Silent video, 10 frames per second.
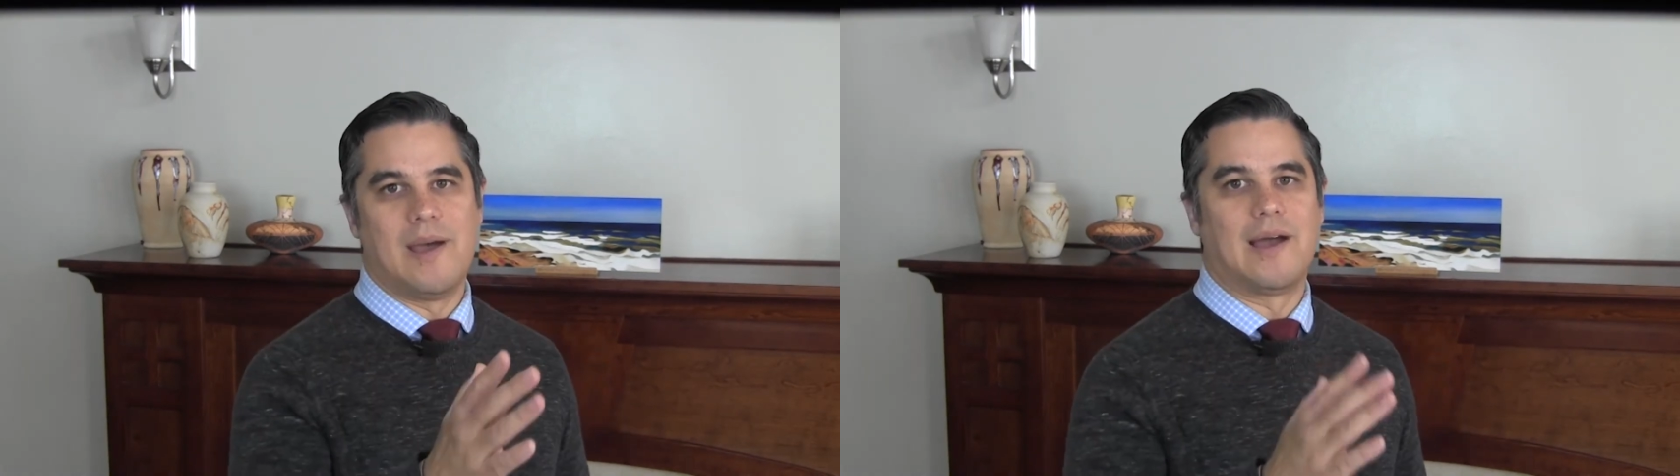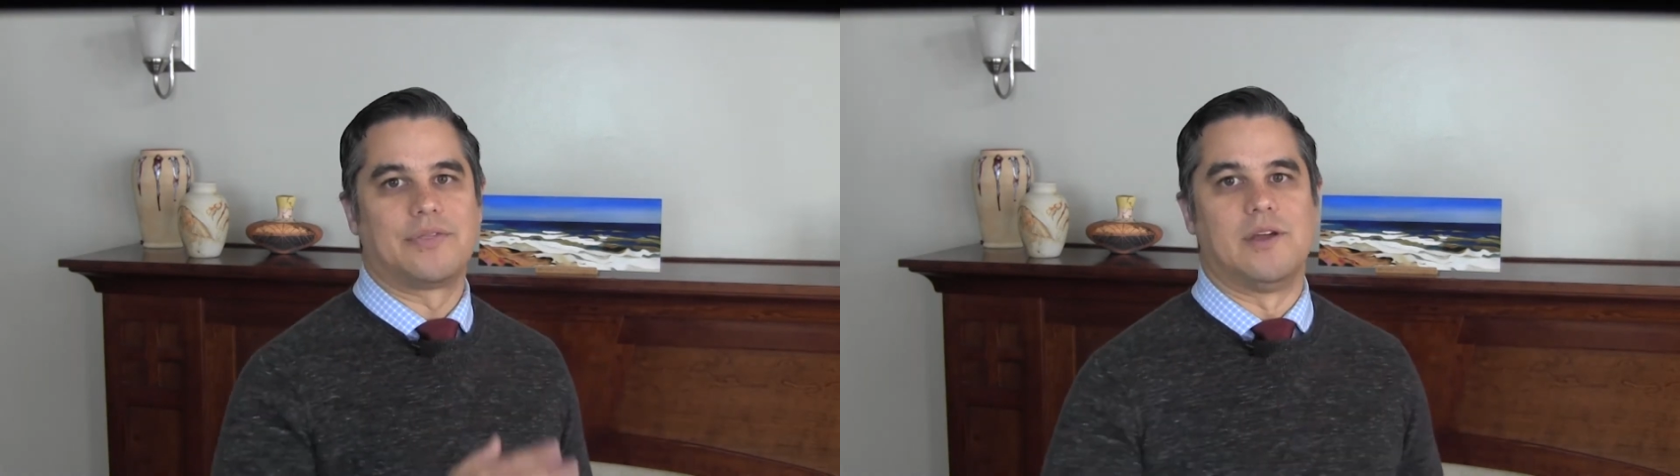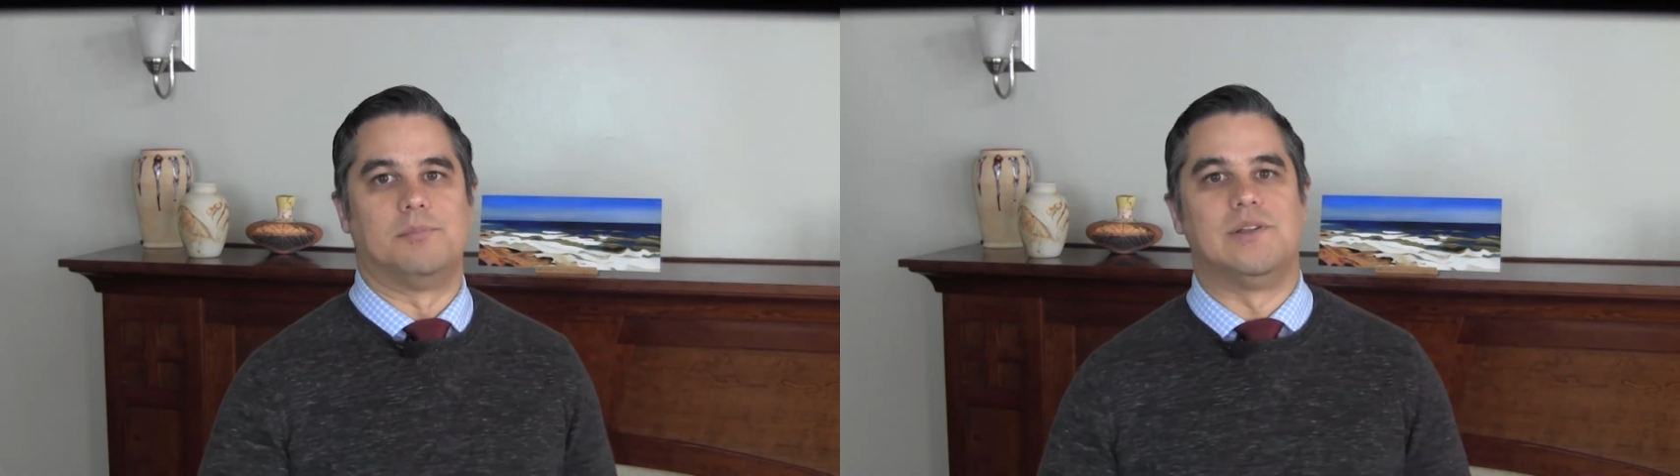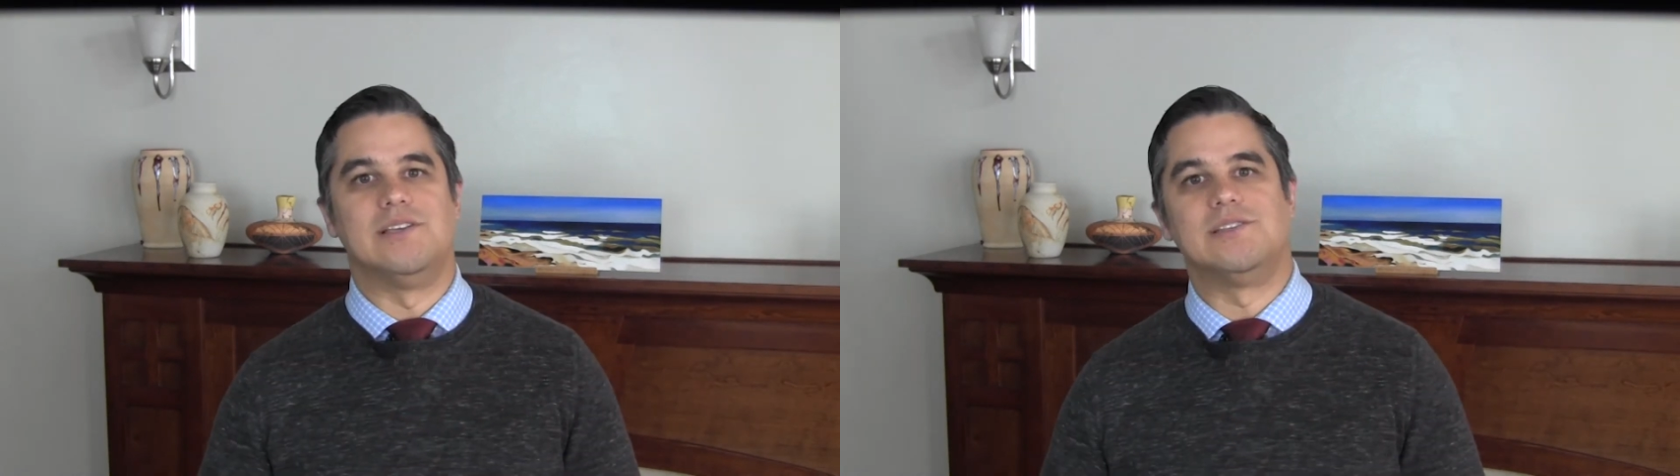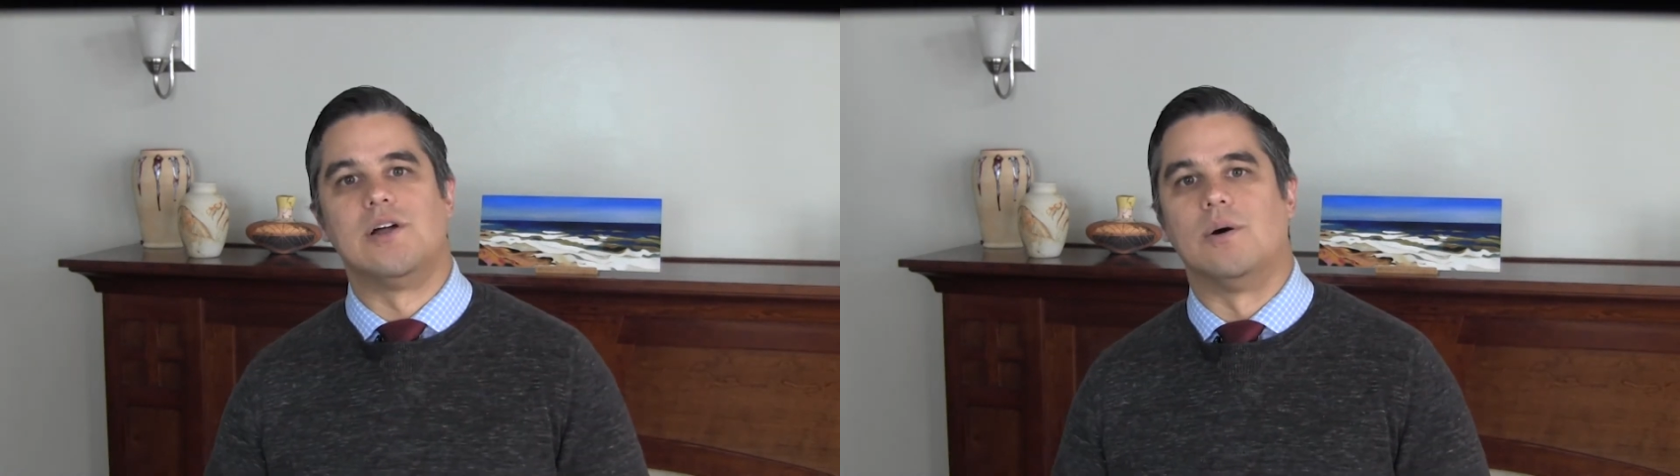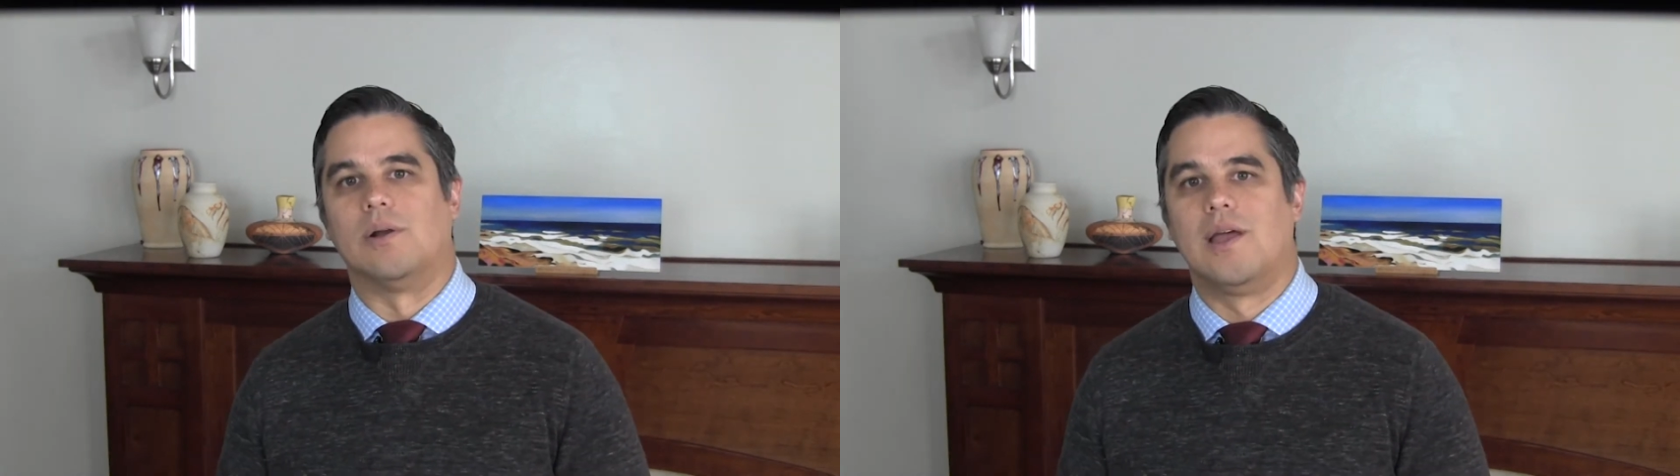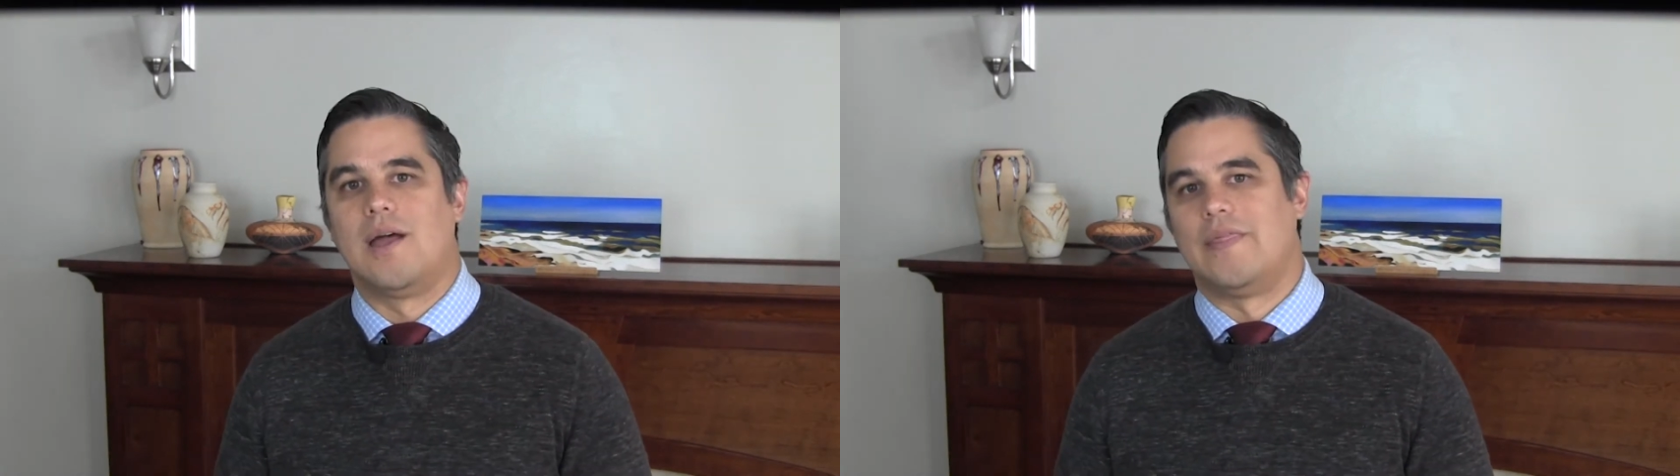back there, please note